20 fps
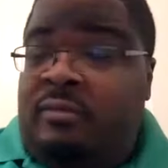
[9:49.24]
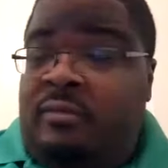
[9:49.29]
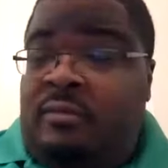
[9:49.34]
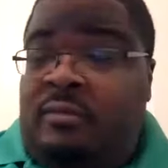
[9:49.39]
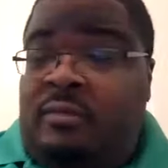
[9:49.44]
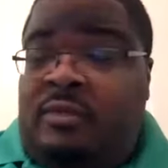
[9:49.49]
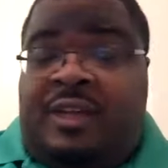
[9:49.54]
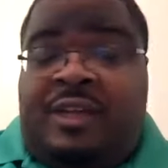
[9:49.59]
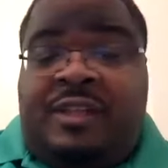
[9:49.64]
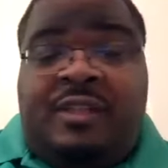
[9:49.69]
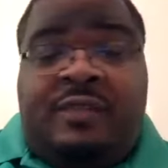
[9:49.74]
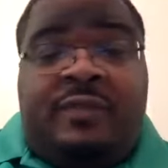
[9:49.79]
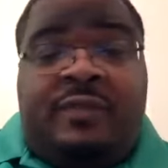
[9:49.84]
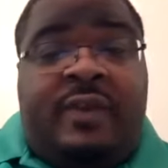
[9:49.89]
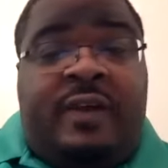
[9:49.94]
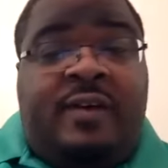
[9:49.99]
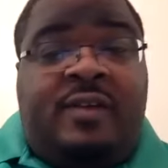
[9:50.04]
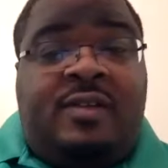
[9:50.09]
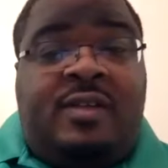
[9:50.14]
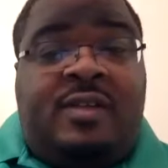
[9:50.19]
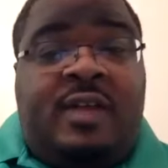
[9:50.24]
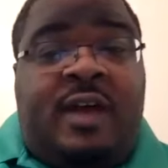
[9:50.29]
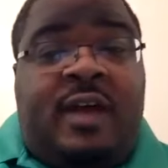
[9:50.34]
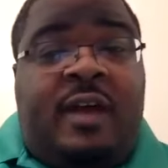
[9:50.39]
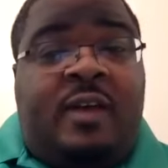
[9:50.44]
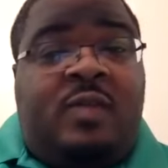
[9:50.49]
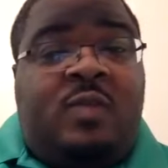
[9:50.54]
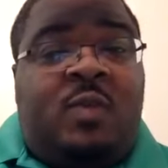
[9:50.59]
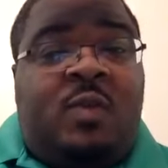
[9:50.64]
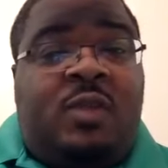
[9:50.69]
tens of
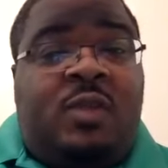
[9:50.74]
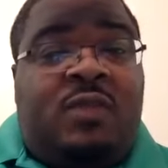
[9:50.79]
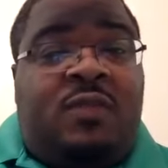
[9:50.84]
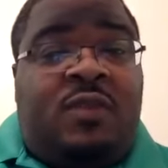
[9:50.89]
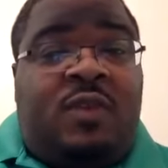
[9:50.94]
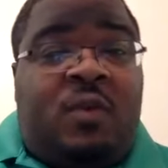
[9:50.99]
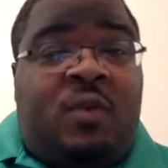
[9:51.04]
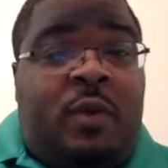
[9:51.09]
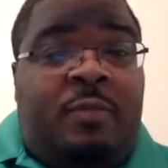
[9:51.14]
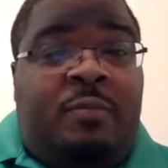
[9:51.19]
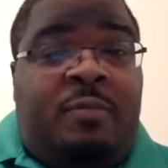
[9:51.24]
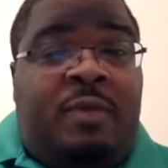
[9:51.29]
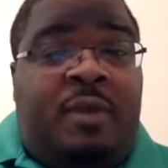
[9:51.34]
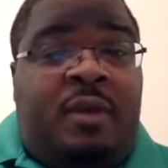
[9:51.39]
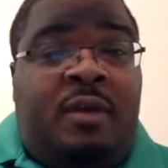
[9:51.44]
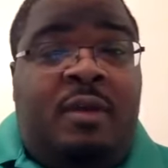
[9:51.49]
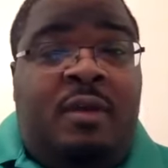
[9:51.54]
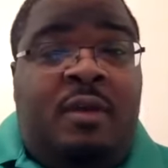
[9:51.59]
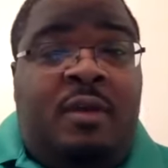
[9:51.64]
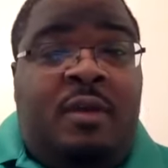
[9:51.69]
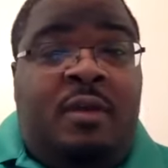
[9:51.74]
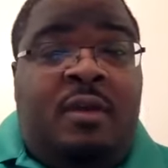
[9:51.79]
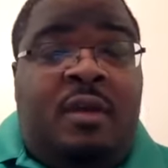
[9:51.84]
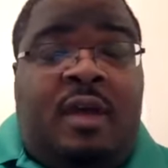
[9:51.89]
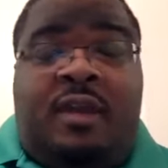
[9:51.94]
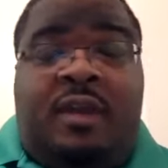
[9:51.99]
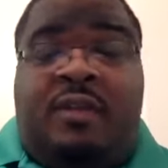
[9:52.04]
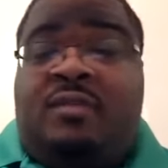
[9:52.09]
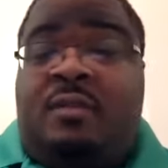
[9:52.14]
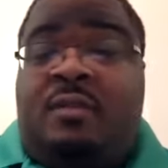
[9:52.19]
$1,000s worth of equipment,
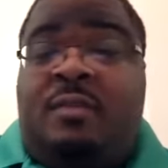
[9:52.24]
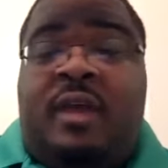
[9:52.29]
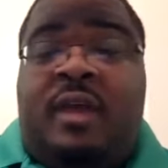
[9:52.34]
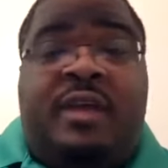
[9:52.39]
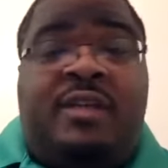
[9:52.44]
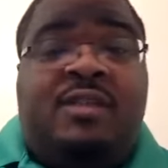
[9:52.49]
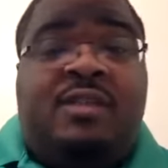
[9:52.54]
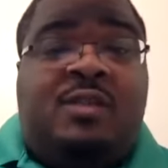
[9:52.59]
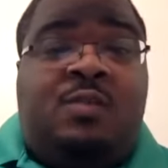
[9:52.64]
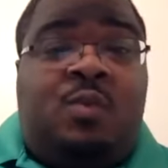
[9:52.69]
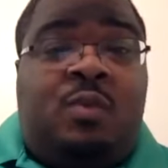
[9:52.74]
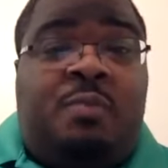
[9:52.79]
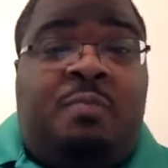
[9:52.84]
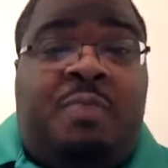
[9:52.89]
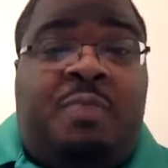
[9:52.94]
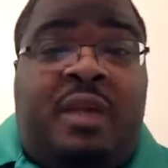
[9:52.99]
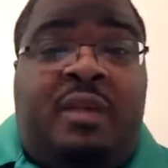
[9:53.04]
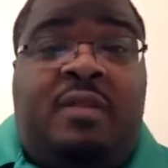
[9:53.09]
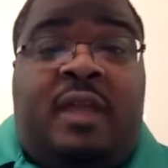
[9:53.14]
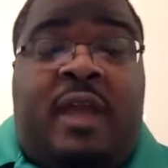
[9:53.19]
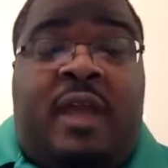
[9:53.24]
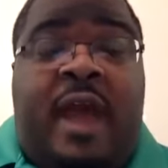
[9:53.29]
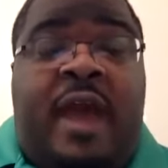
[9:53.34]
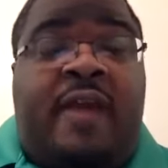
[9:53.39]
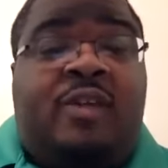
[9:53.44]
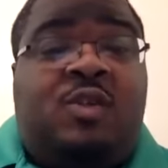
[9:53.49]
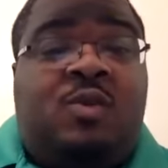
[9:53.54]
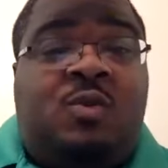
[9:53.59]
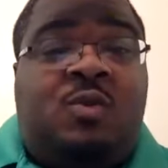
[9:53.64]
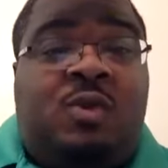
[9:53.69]
and in some cases would beat the
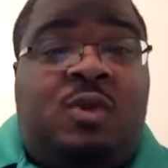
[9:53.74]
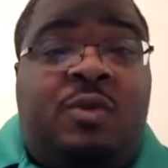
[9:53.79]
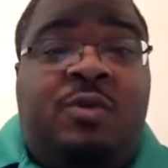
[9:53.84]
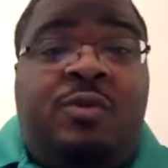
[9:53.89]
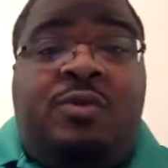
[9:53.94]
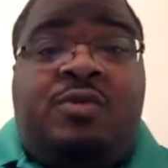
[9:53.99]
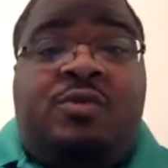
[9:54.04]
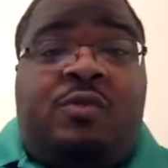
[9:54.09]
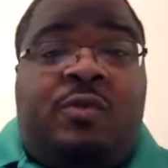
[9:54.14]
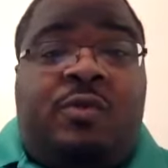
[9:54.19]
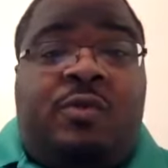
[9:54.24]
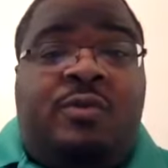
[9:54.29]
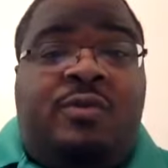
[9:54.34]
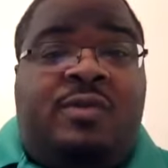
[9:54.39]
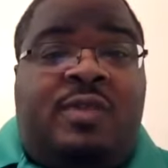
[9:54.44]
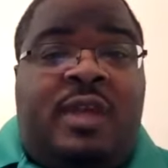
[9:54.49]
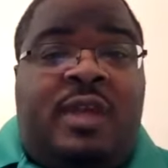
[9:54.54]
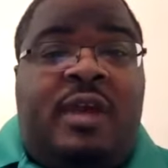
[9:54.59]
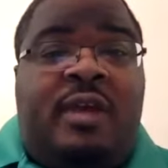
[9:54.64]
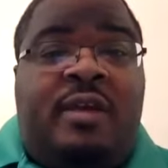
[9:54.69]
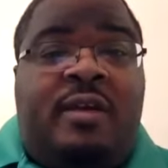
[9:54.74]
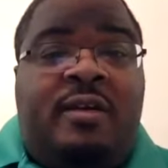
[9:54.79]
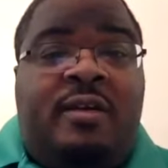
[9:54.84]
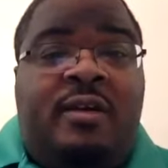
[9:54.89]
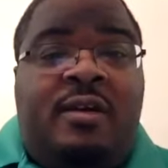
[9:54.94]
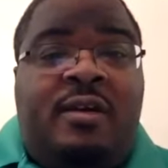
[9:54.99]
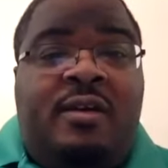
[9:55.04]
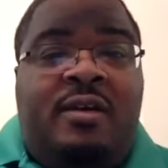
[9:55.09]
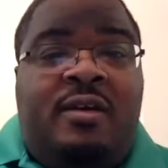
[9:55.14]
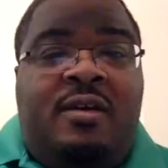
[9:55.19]
actual news crews there
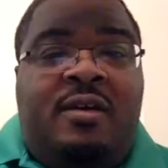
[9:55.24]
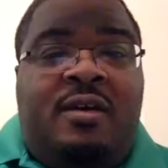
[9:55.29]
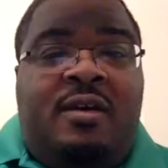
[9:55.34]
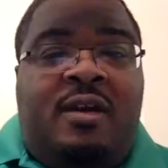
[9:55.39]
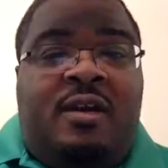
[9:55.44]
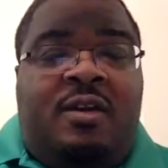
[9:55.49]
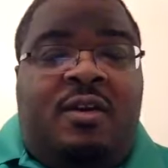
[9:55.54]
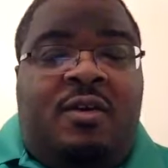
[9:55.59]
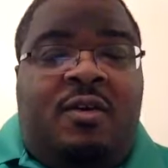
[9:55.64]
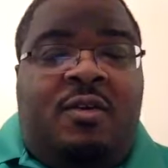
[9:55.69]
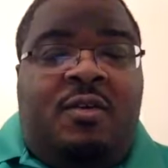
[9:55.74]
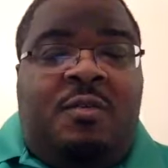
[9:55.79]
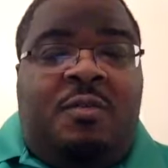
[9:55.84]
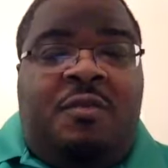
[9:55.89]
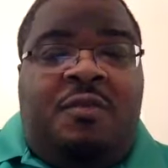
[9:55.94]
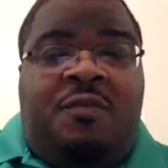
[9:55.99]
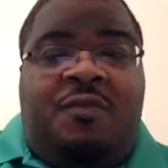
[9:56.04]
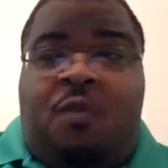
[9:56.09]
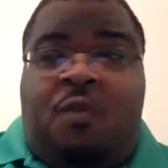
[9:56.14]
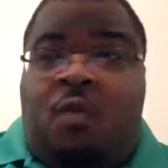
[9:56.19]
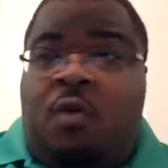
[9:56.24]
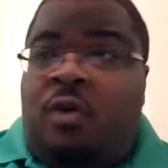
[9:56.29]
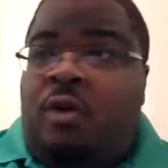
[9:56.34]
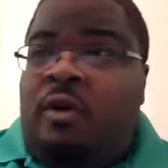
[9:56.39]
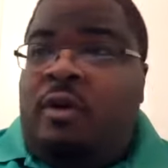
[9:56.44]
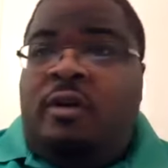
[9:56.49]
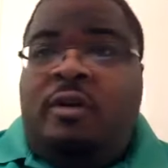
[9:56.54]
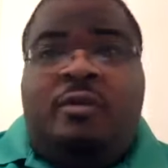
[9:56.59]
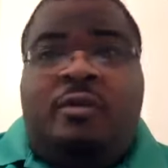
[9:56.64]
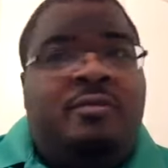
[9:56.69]
you know,
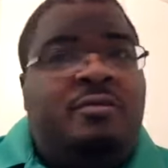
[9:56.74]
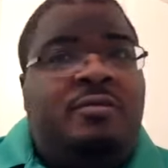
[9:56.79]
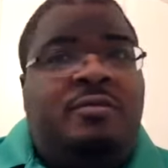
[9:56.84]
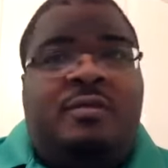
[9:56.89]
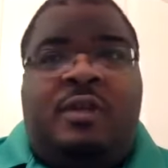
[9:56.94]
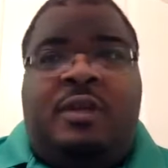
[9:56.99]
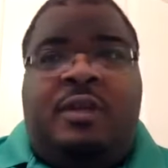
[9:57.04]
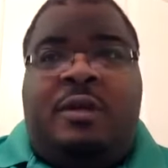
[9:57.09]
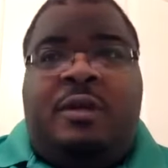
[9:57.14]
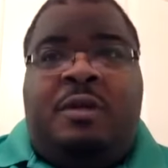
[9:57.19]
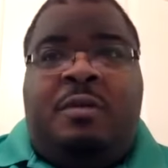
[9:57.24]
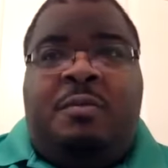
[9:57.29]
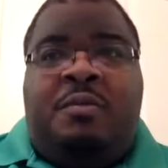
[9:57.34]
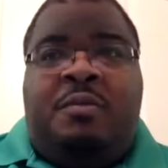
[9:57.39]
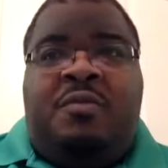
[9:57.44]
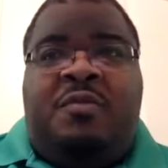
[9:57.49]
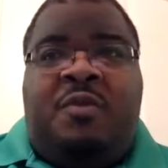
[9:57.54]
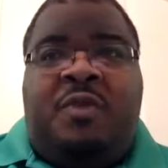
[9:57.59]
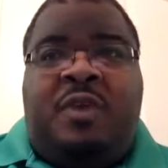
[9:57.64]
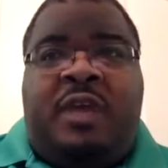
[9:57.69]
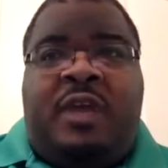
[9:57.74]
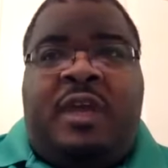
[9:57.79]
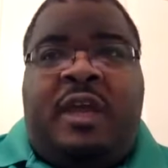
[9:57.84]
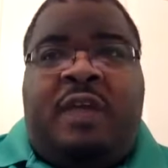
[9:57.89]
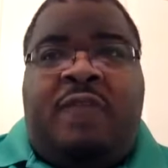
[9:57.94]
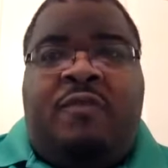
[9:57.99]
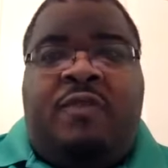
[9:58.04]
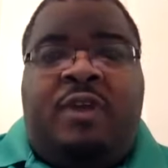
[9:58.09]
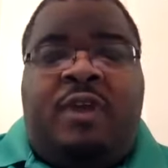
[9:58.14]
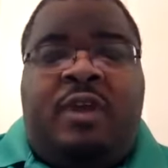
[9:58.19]
before before they
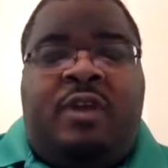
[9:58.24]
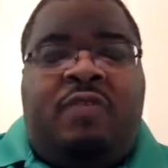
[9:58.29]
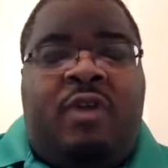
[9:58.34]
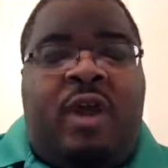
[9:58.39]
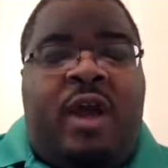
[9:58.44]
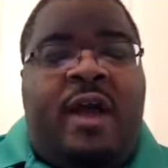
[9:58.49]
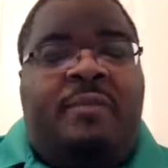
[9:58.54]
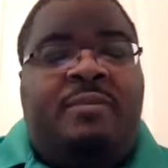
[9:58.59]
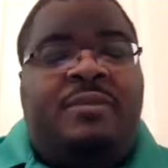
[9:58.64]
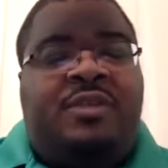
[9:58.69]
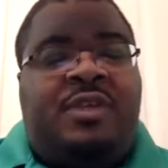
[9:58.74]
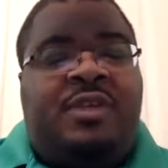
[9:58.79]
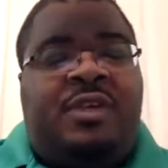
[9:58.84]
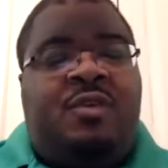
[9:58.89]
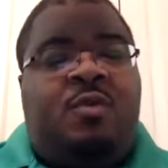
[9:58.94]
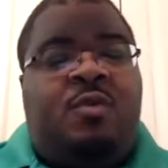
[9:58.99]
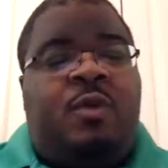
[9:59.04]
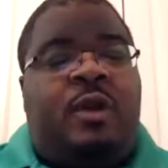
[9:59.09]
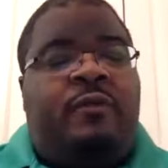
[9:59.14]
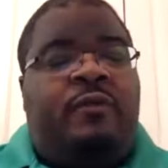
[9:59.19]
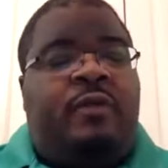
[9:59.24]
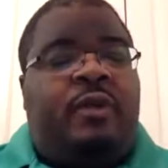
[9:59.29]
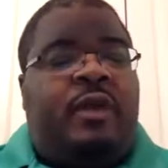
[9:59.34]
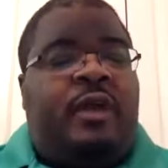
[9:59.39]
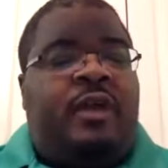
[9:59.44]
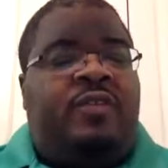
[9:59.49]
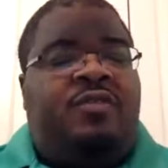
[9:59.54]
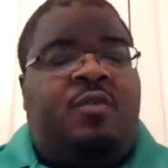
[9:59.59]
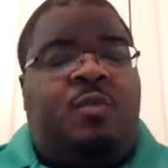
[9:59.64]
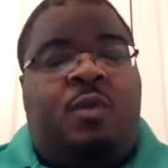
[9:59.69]
got rid of the crime scene or whatever
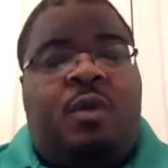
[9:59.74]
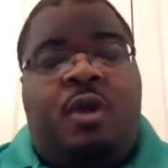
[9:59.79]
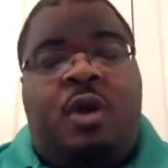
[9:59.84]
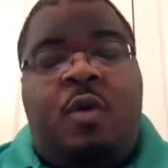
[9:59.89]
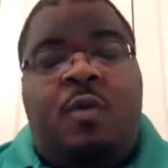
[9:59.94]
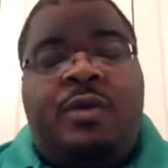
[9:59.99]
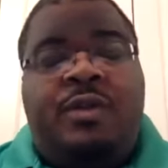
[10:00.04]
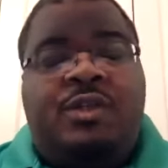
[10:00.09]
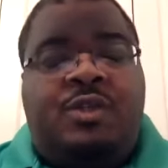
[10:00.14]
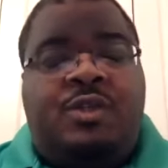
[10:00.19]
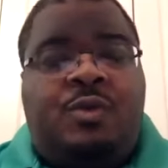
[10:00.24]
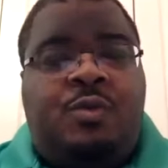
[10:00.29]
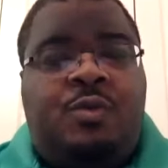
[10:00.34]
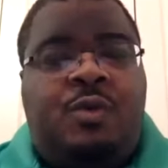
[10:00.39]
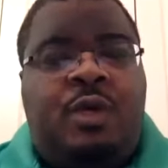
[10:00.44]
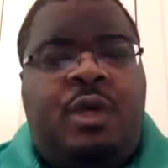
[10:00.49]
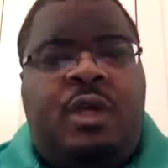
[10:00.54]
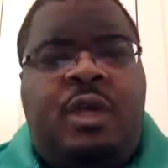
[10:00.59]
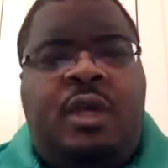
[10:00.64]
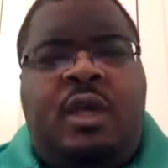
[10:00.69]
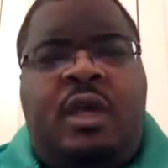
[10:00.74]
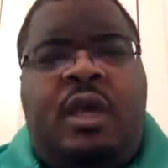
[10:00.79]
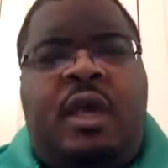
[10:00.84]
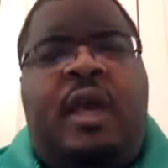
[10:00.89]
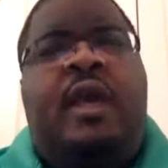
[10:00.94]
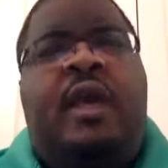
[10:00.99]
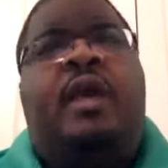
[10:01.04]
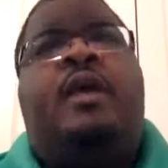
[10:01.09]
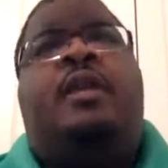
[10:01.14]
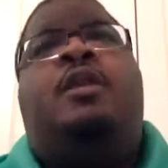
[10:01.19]
case you were going to.
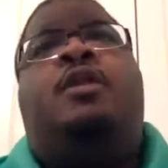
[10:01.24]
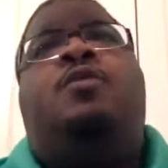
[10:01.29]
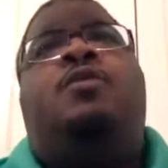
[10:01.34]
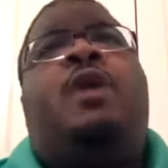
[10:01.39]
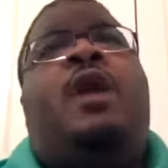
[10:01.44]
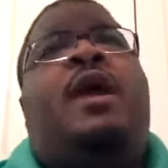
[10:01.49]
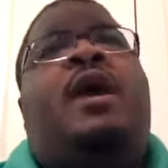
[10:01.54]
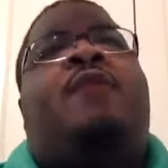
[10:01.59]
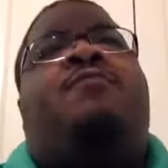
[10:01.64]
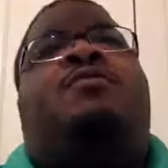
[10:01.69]
And you'd have